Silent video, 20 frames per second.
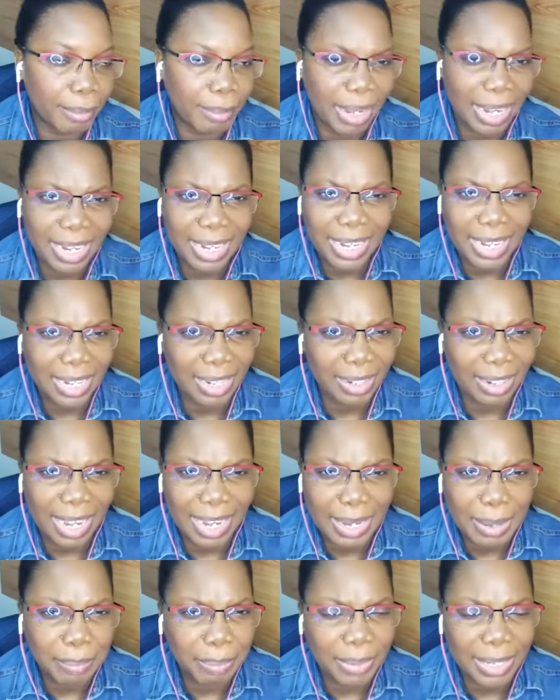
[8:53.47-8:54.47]

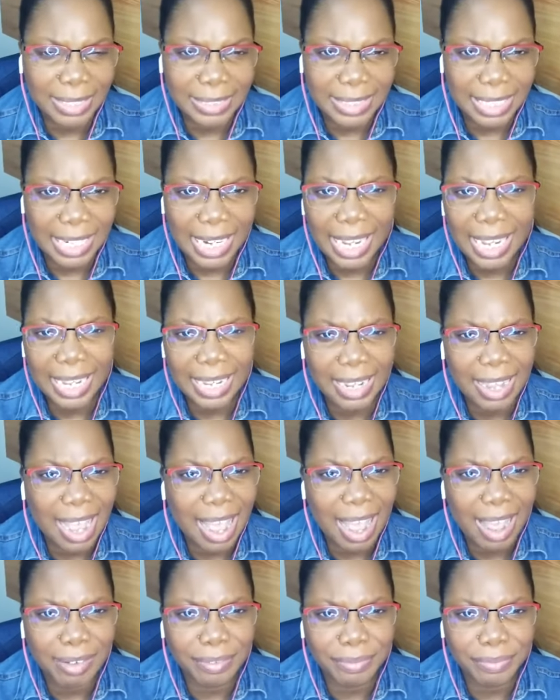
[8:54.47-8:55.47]
any place that I
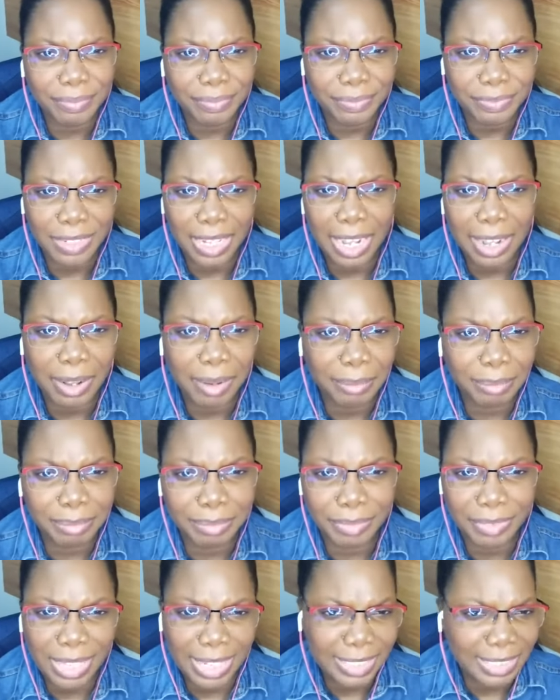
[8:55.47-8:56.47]
have
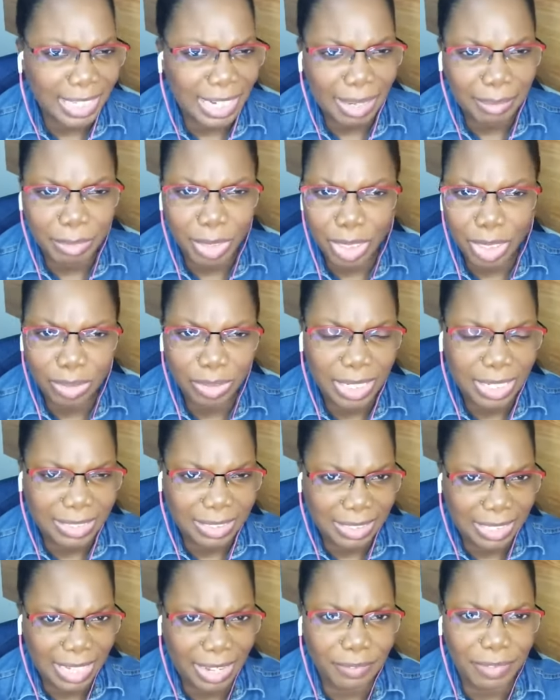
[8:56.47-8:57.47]
things that I'm gonna,
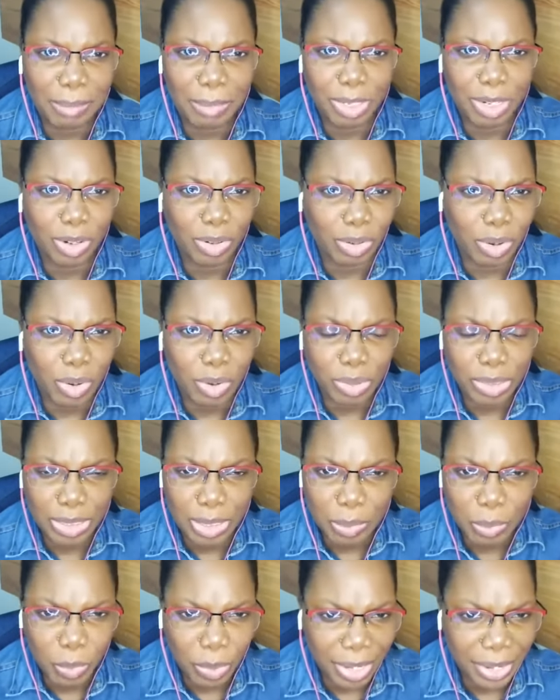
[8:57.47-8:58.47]
if I'm gonna go
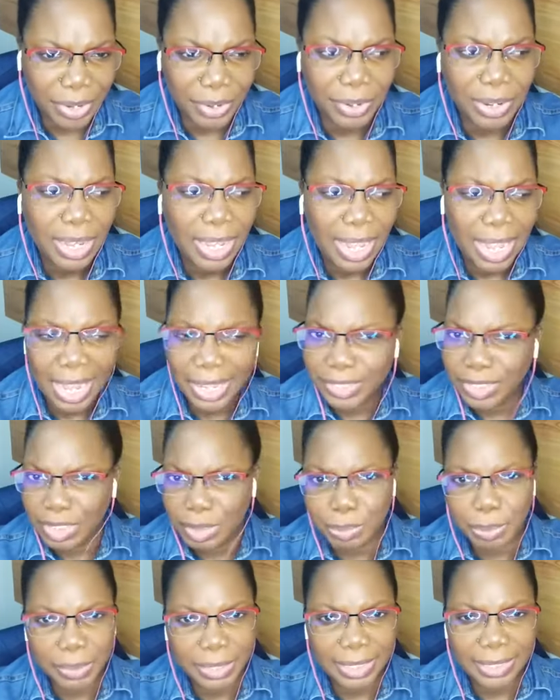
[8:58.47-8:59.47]
somewhere, I
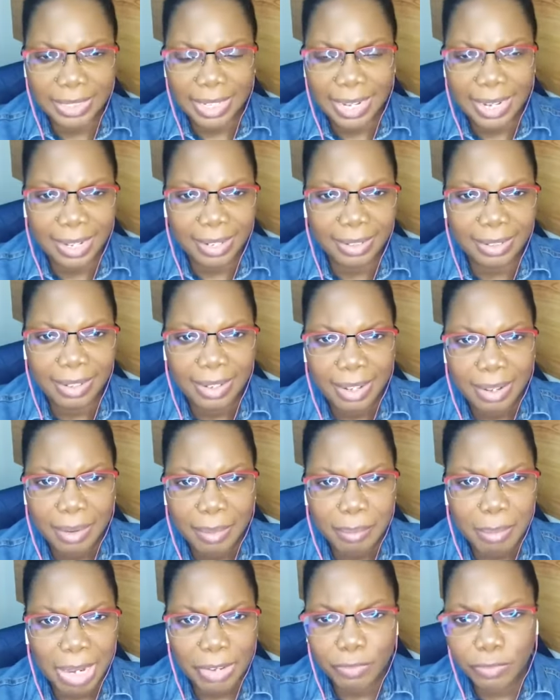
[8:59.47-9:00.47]
just put it in
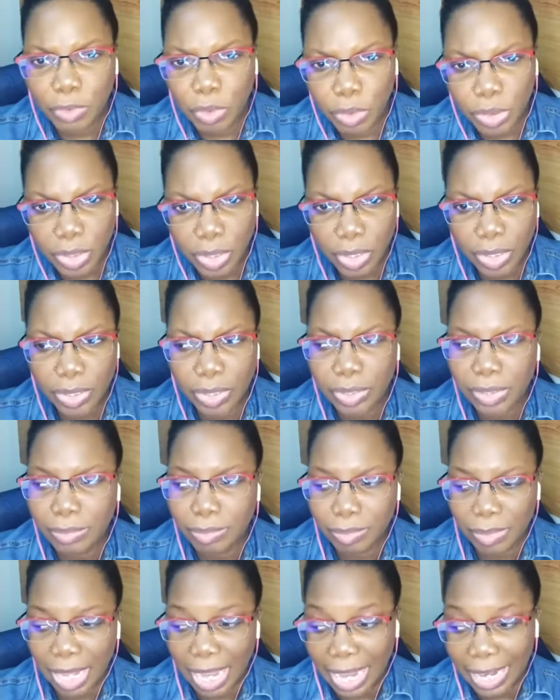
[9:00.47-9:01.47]
my folder.
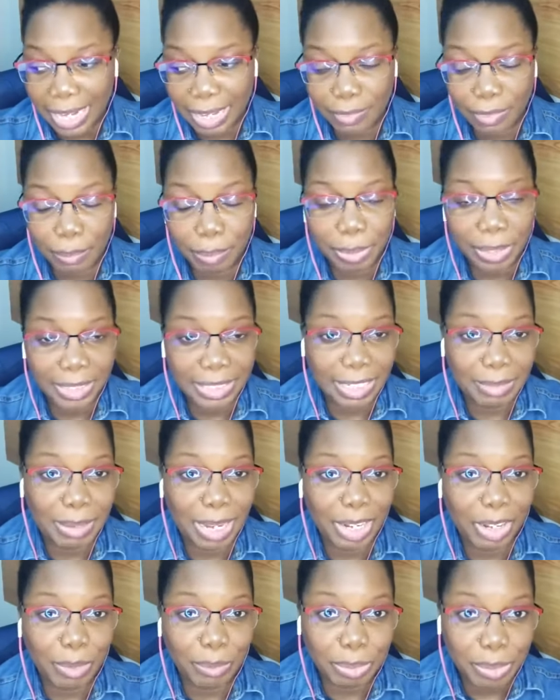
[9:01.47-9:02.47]
I even put it in
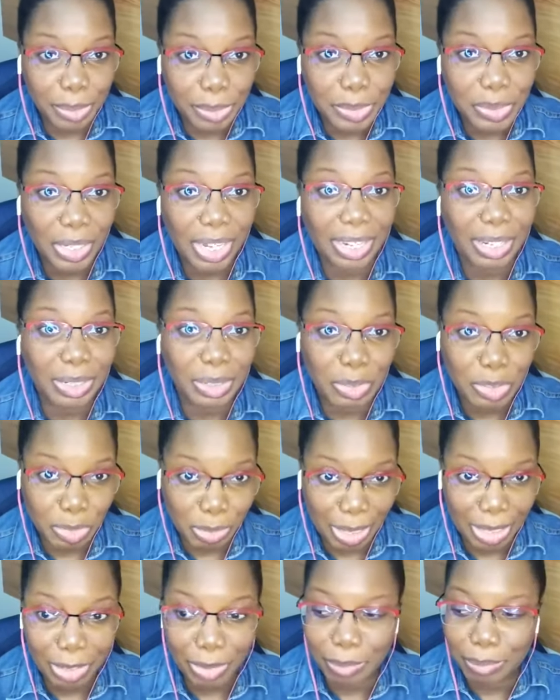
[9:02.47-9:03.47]
my computer and close
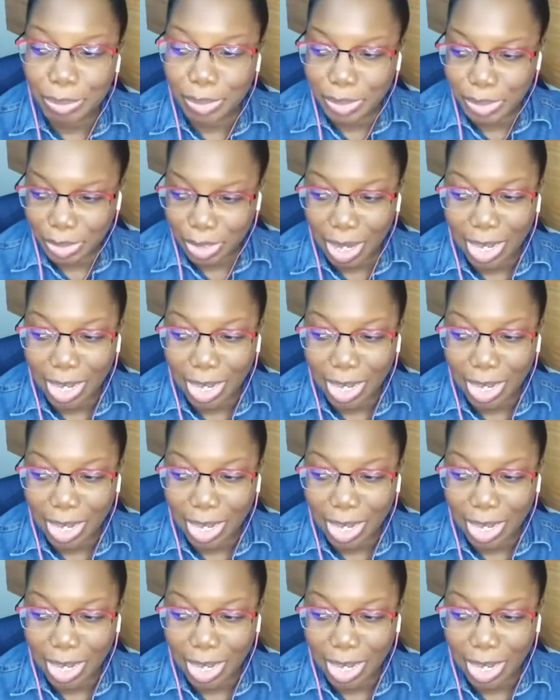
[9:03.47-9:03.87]
my computer